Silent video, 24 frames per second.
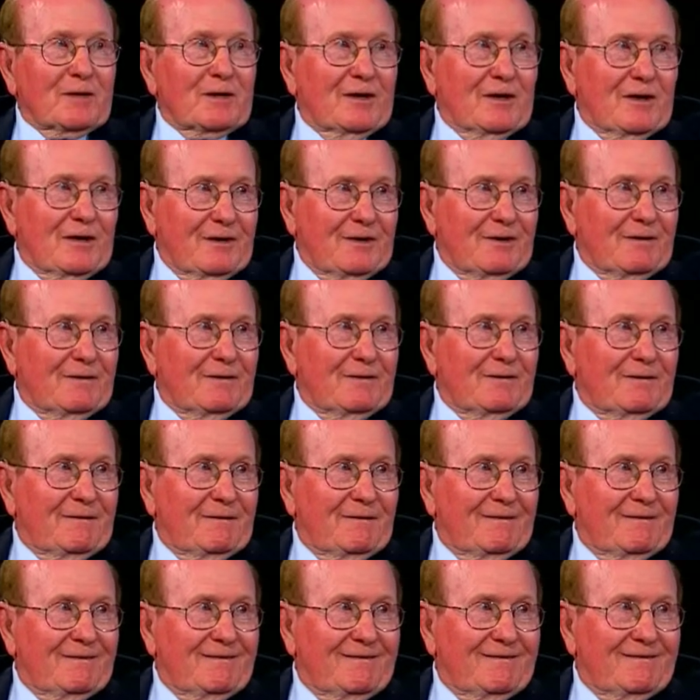gun
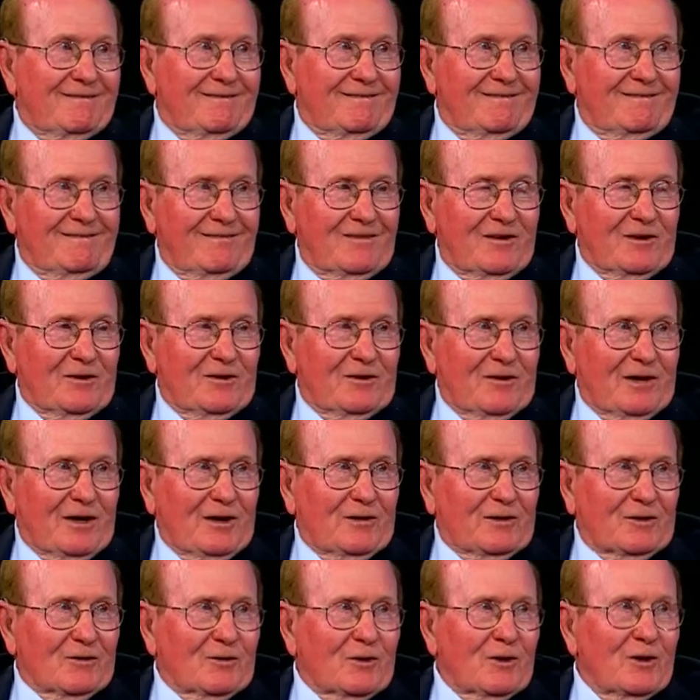right
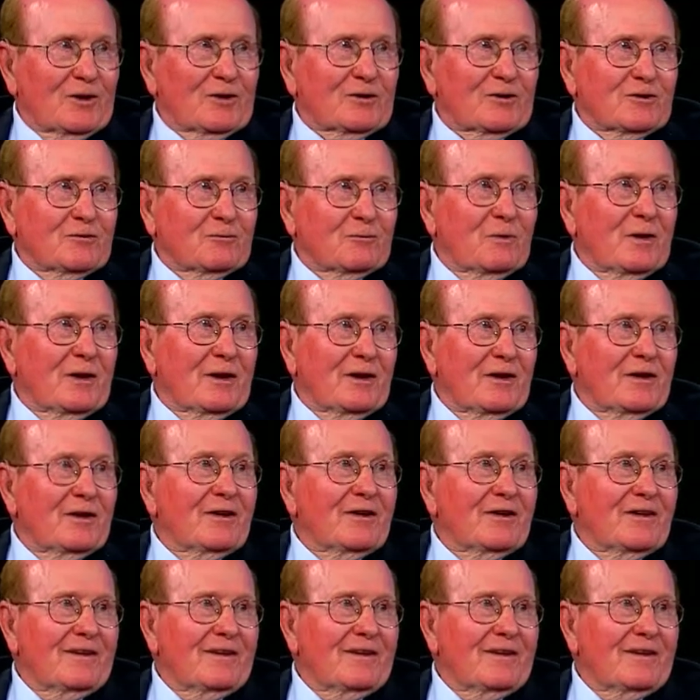down across his bed.